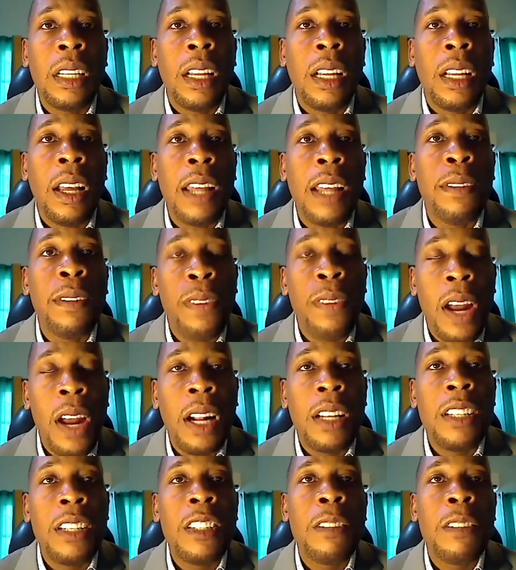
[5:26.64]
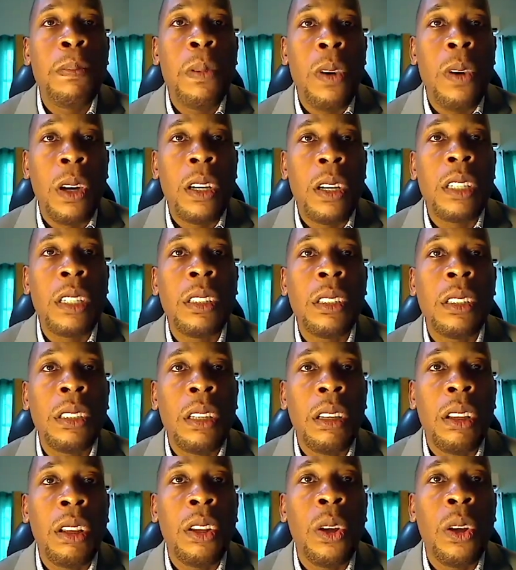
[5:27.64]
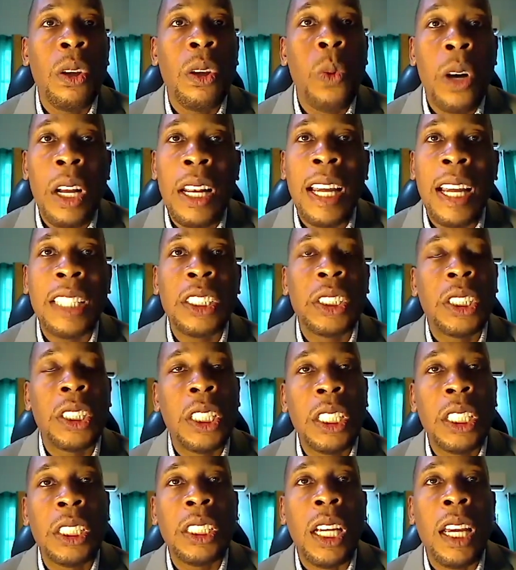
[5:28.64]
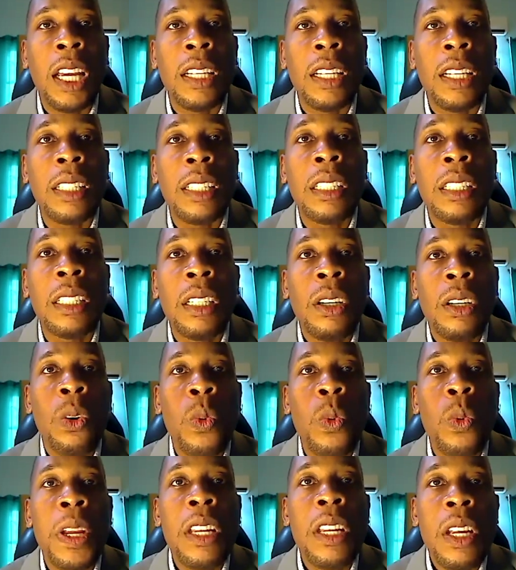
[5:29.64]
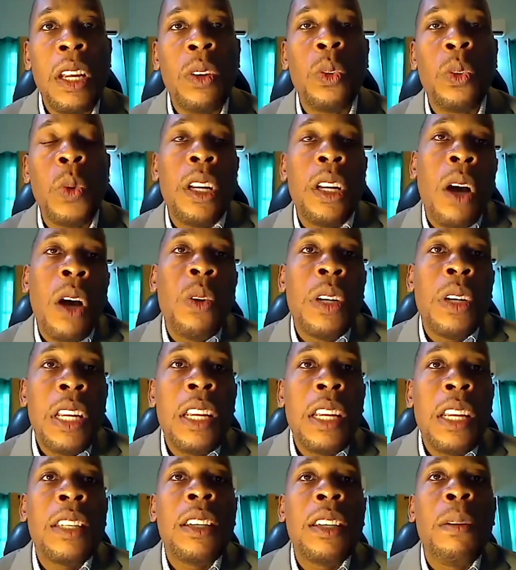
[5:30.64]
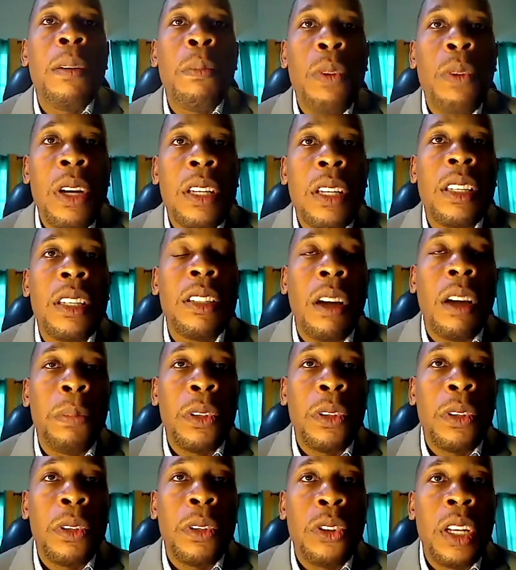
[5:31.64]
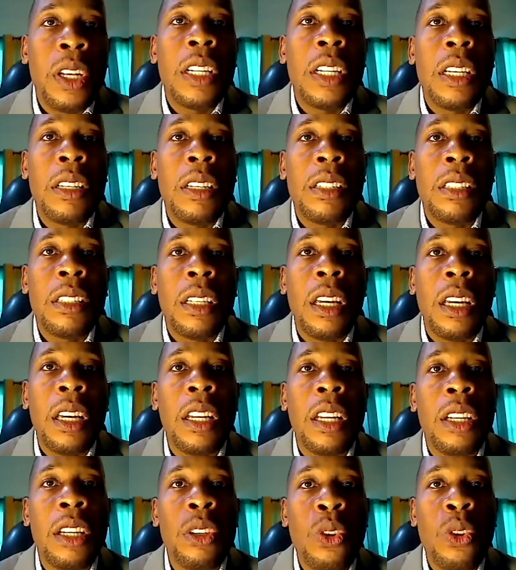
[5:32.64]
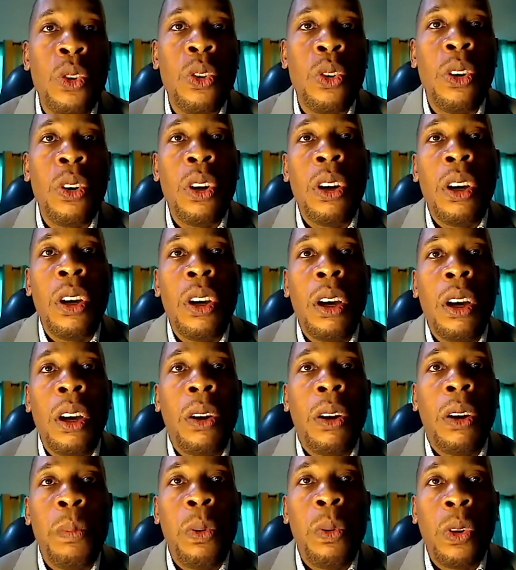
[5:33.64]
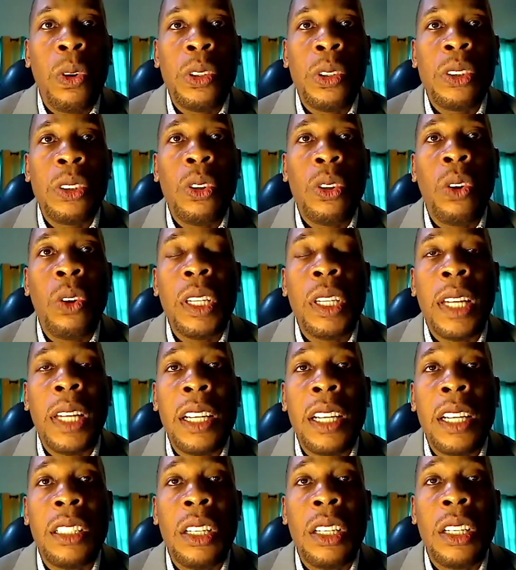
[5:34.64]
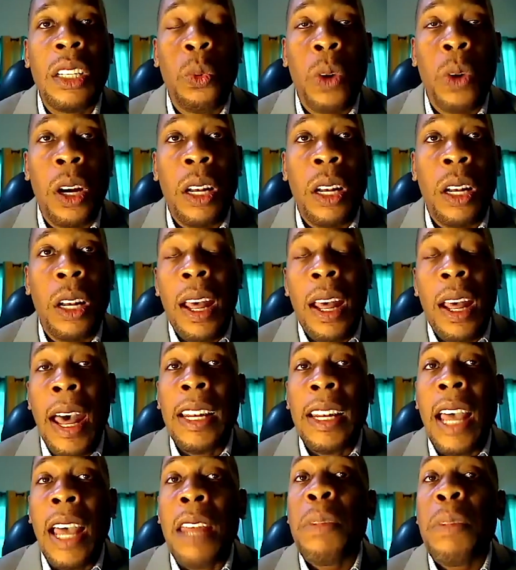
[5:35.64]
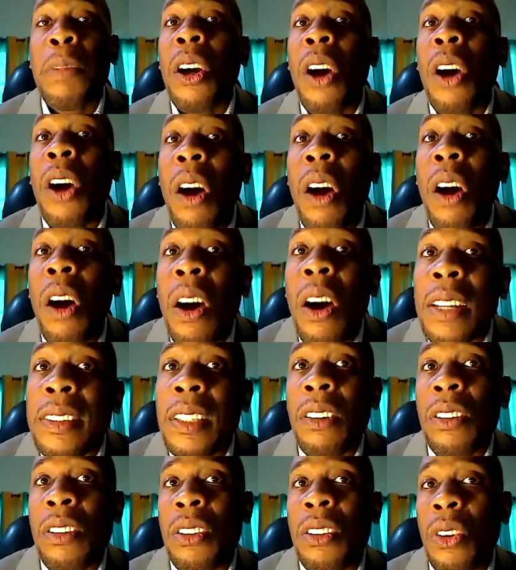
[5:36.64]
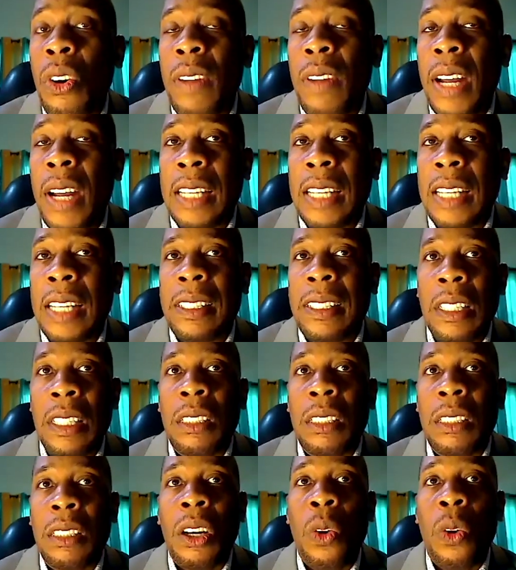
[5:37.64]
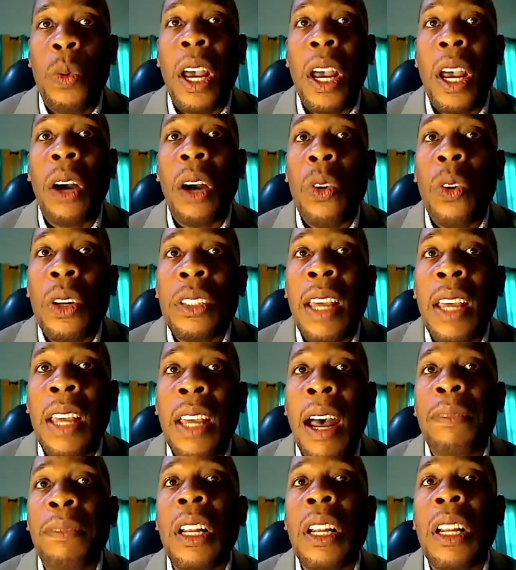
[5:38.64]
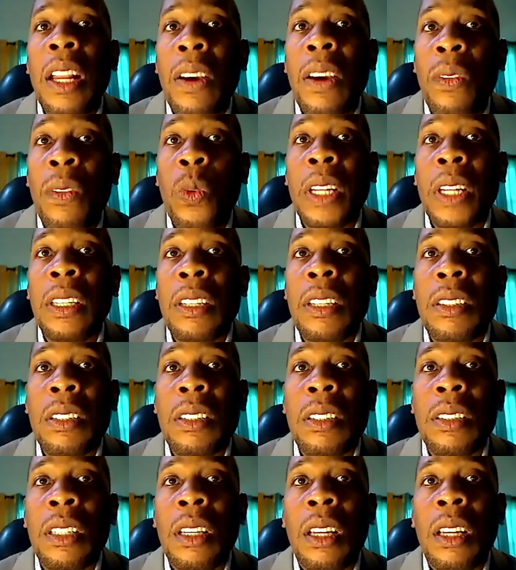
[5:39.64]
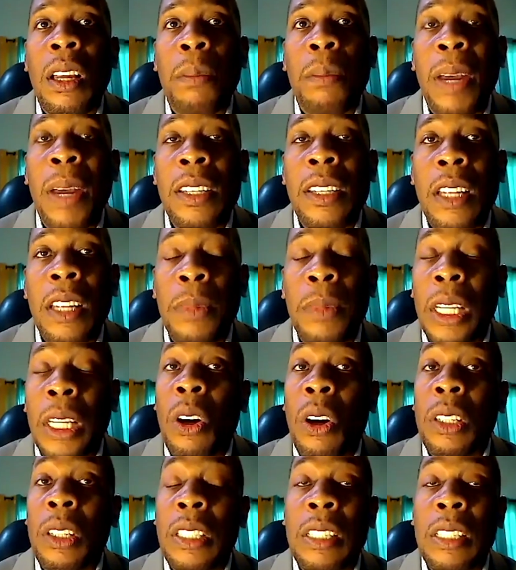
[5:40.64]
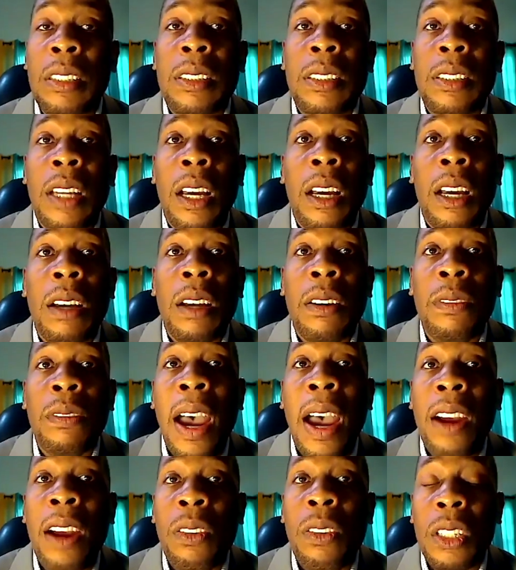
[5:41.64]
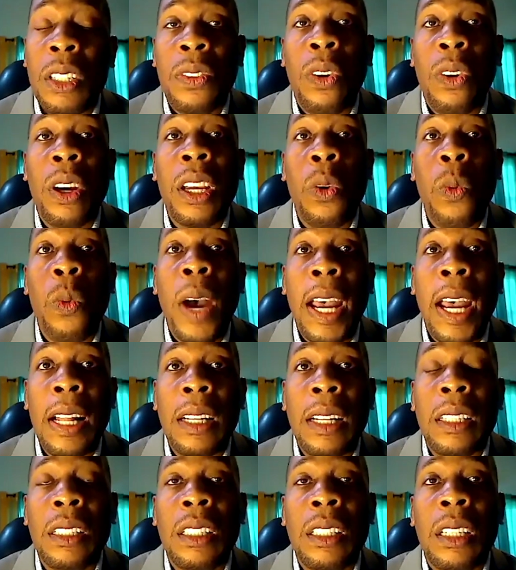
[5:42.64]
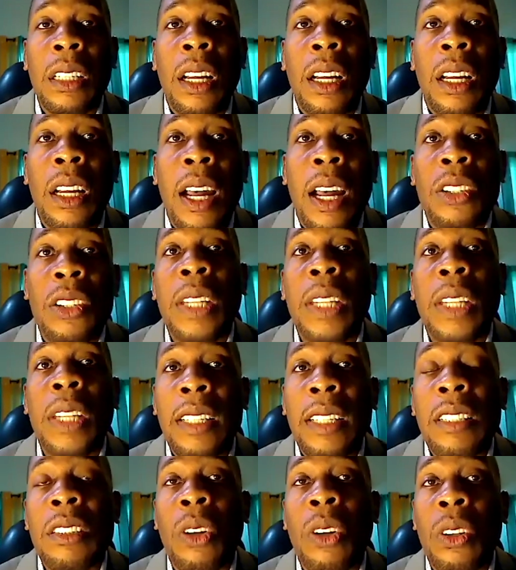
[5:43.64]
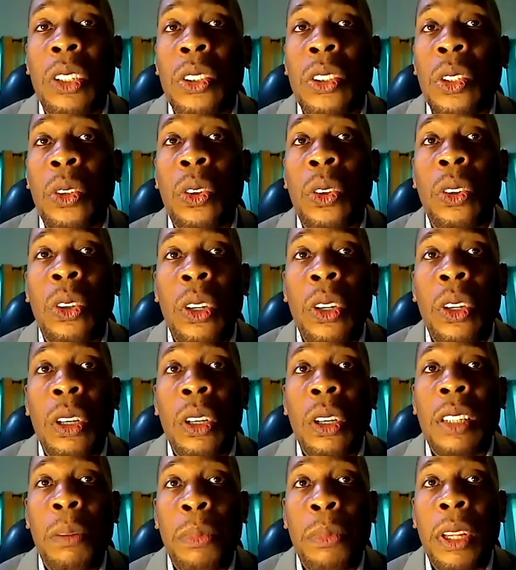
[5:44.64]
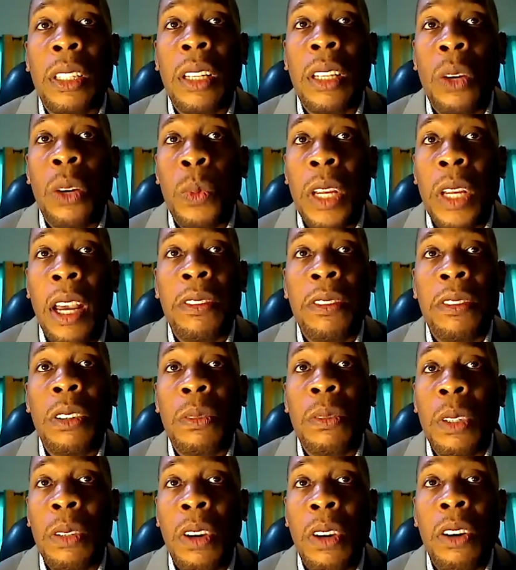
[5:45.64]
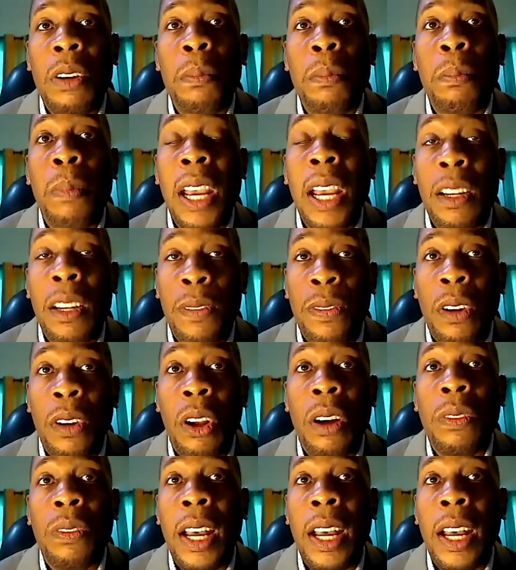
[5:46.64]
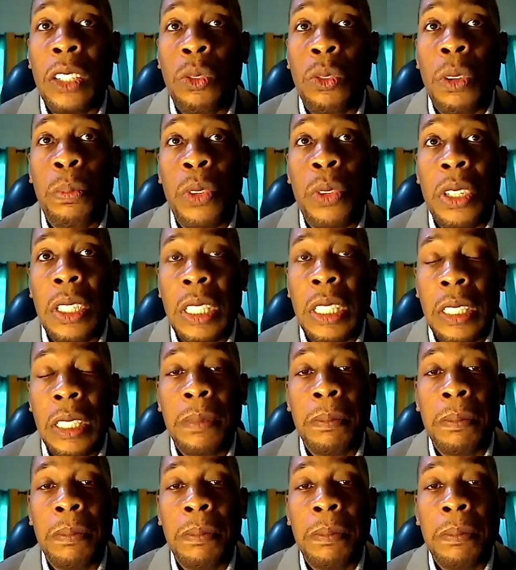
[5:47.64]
And frankly spoken, the world has changed and we, need, we now need to embrace these opportunities in a new post-COVID-19 world. And, and because there is no vaccine, we are going to have to live with this pandemic or this uh, virus for a while. And so that is also something that we have to be very mindful of as we proceed.